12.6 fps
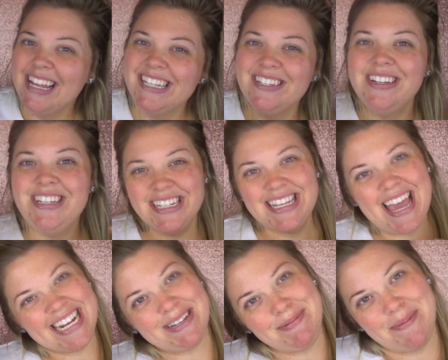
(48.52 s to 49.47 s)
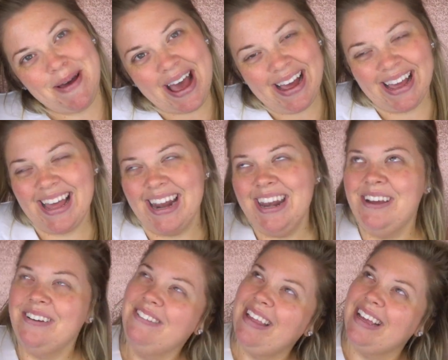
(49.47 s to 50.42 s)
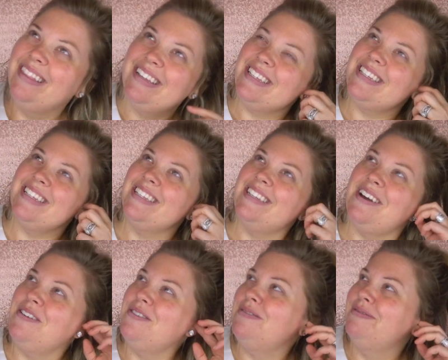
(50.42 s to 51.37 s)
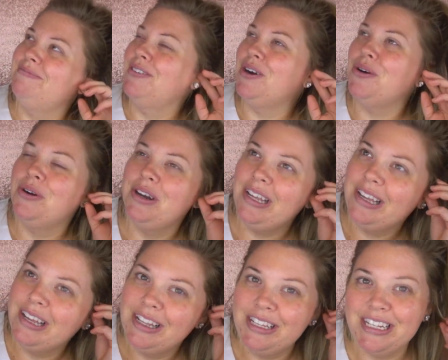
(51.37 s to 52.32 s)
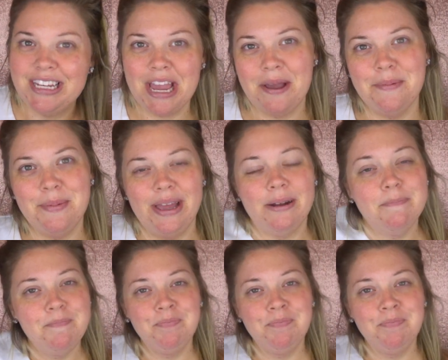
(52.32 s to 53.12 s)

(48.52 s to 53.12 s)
so it just takes me back. I know, like, this is so corny and cliche, but